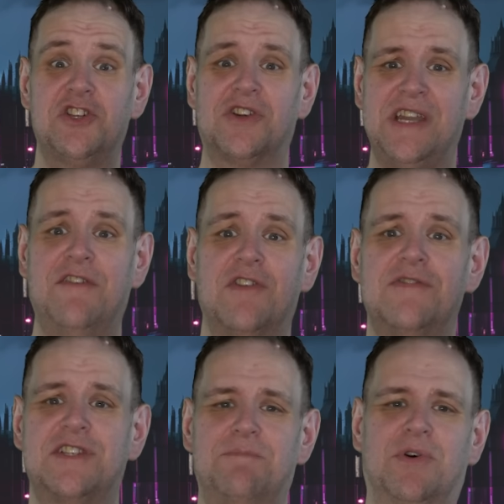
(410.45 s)
should never
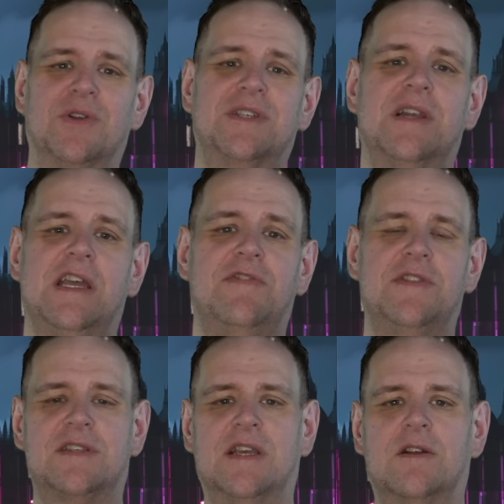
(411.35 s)
have supported
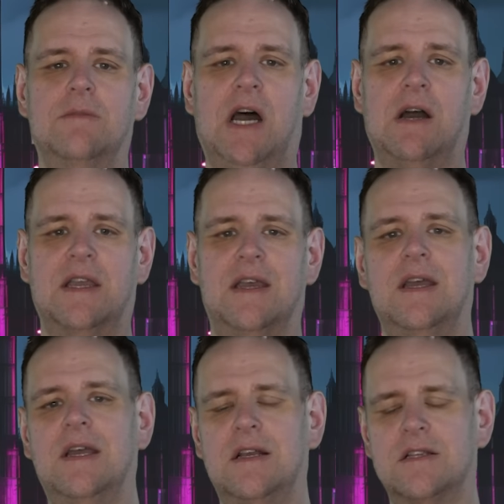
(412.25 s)
leaving the single market.